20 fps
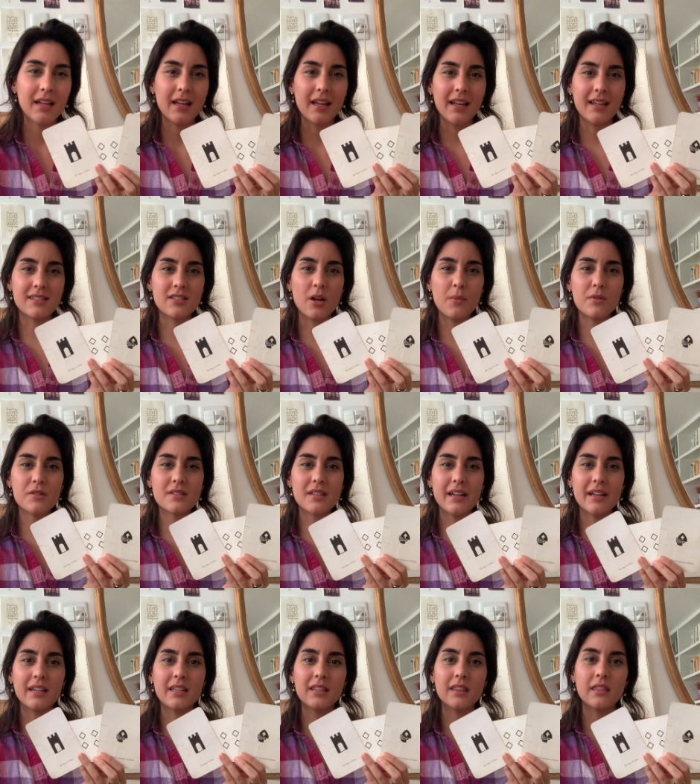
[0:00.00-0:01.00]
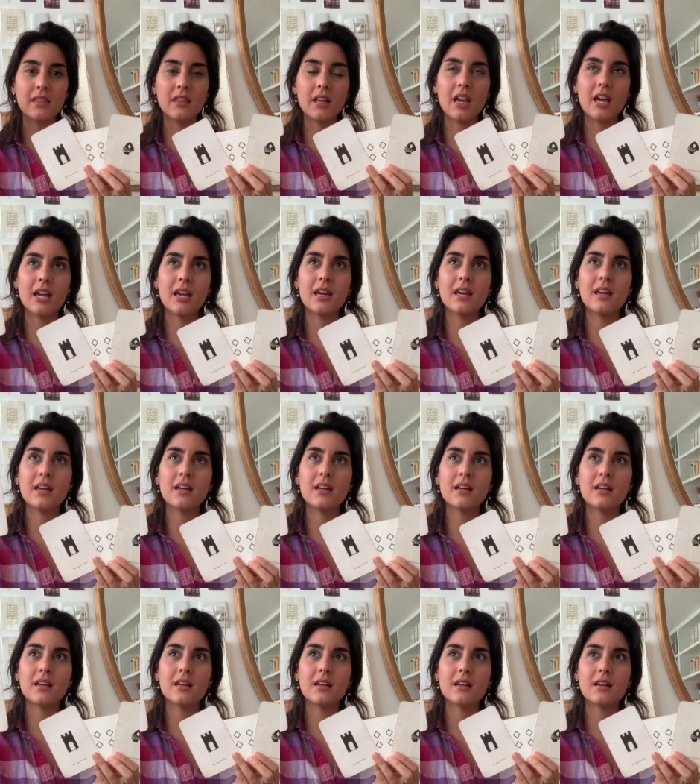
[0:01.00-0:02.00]
it's almost like
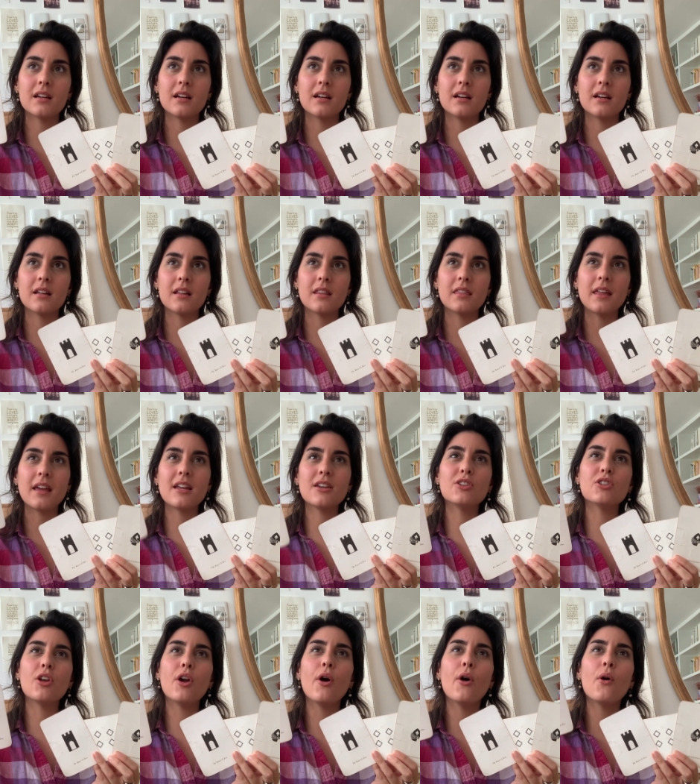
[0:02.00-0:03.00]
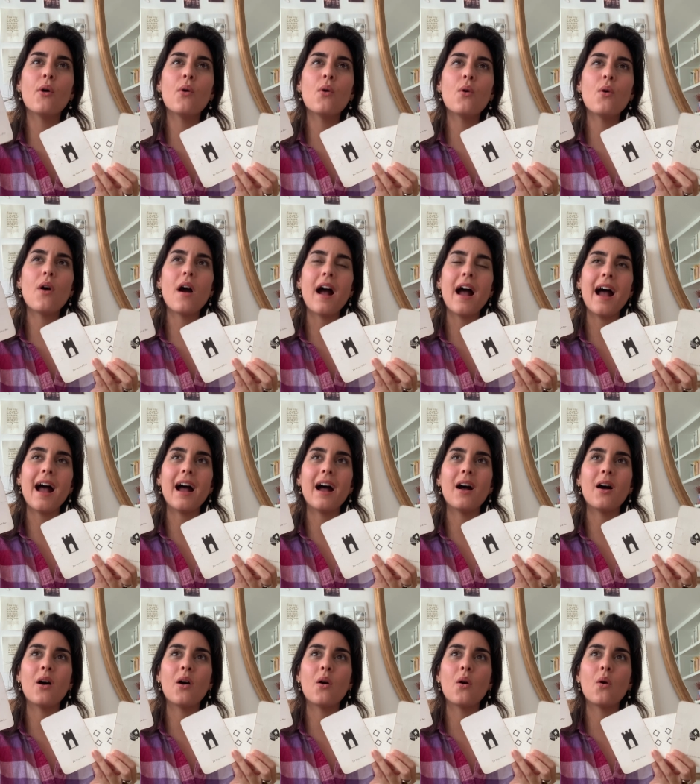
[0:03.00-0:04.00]
they know
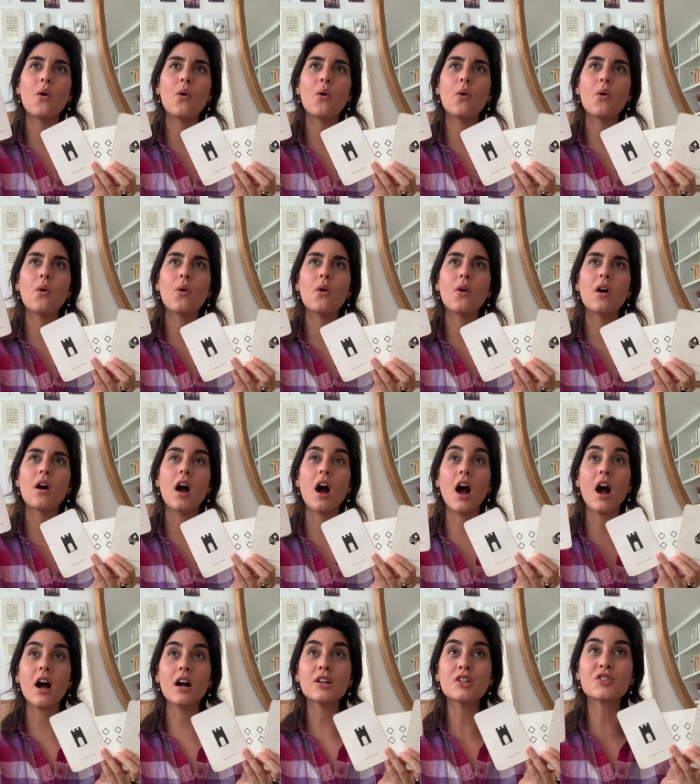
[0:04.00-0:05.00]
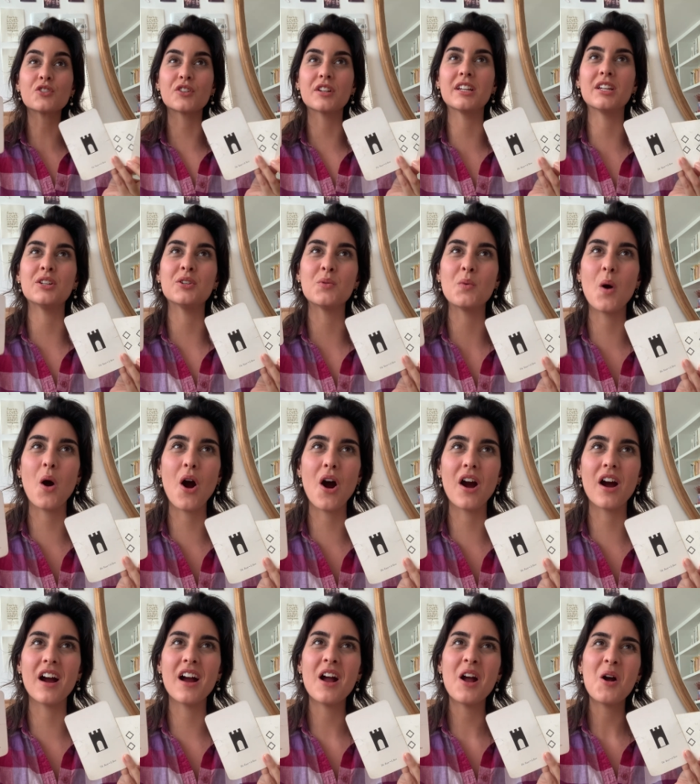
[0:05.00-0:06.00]
how hungry you
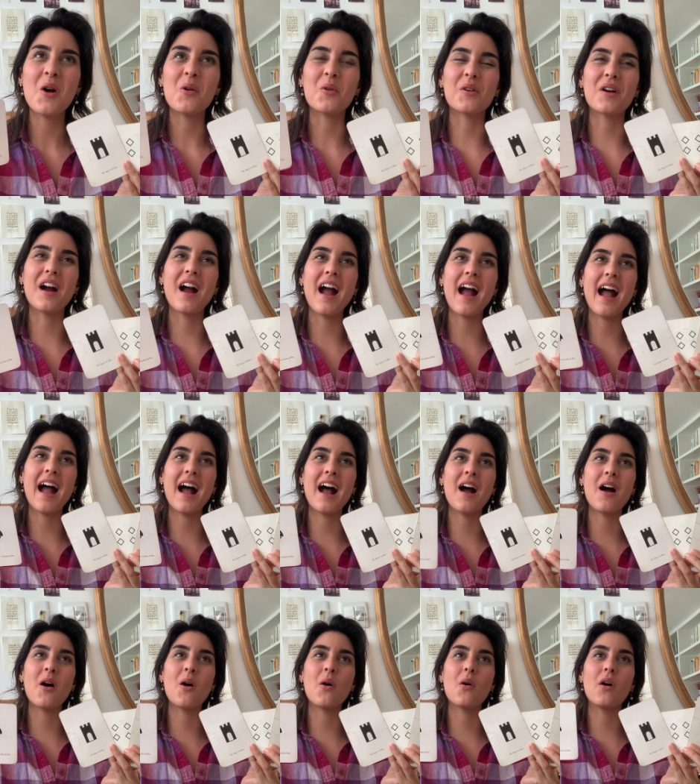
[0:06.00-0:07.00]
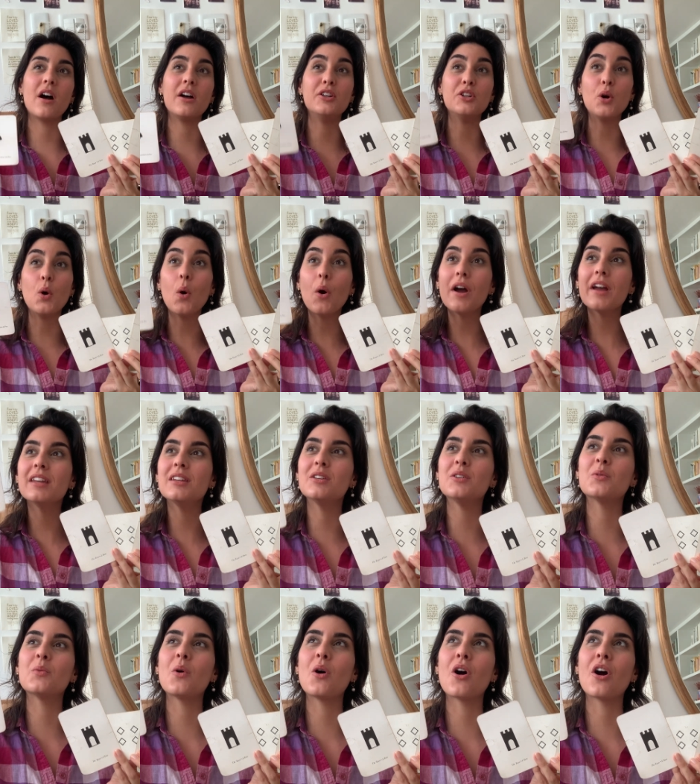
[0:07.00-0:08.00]
are, or how annoyed
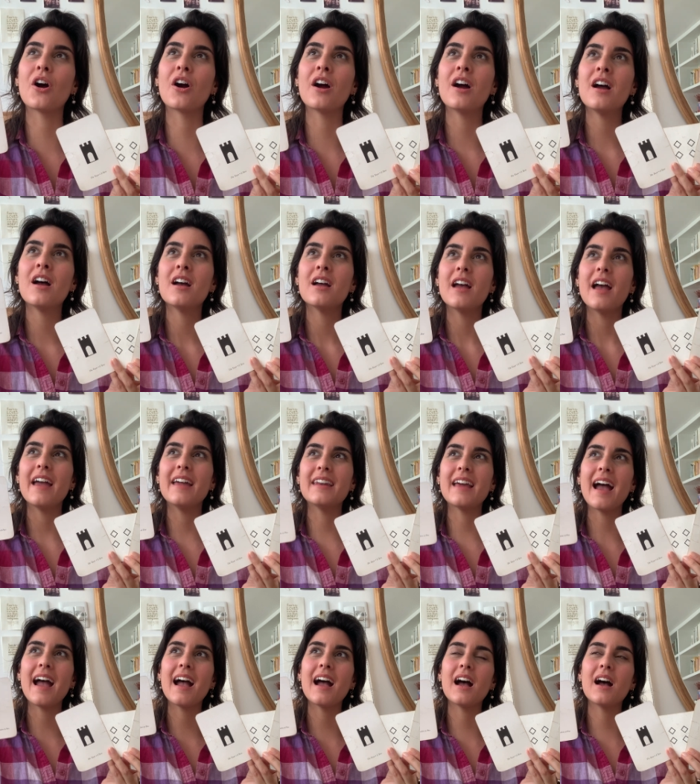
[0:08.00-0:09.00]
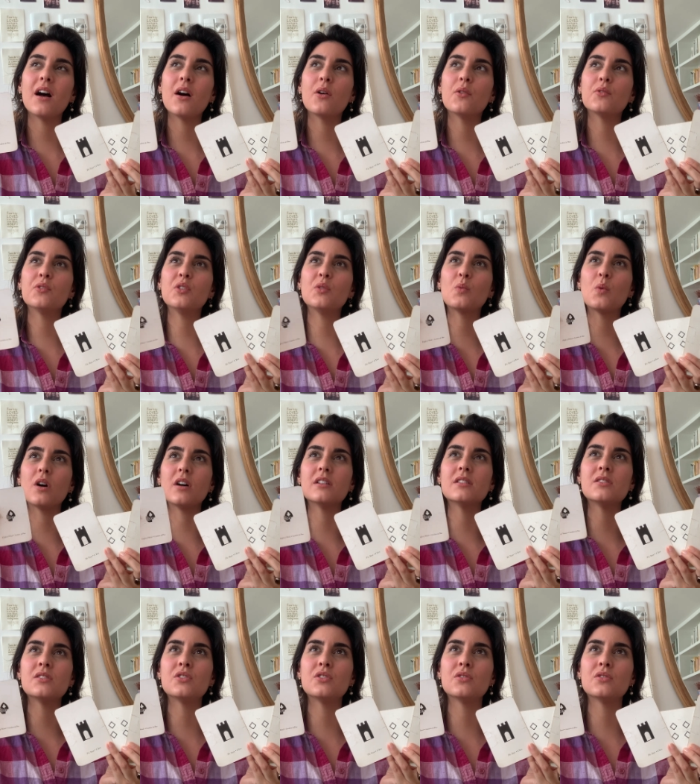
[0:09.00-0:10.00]
you are, and how you
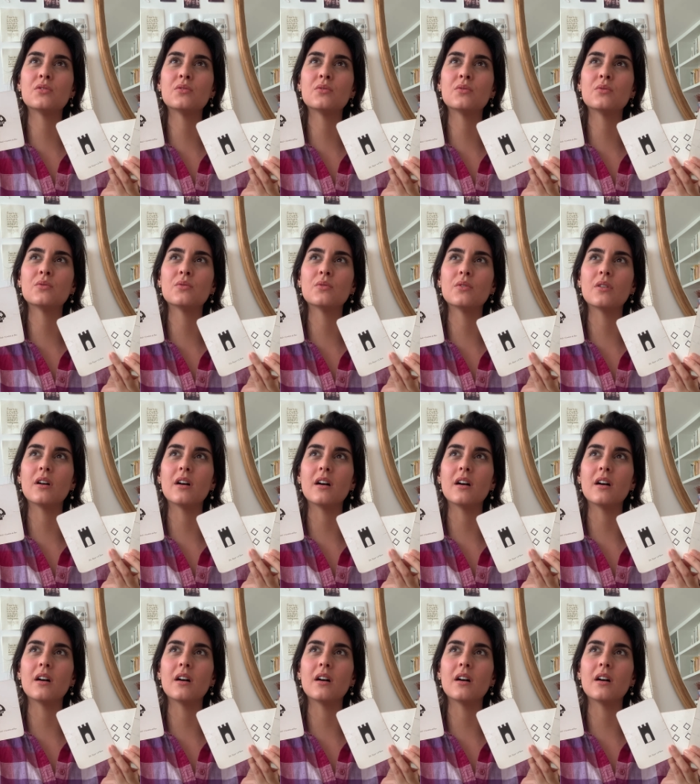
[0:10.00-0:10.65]
want to,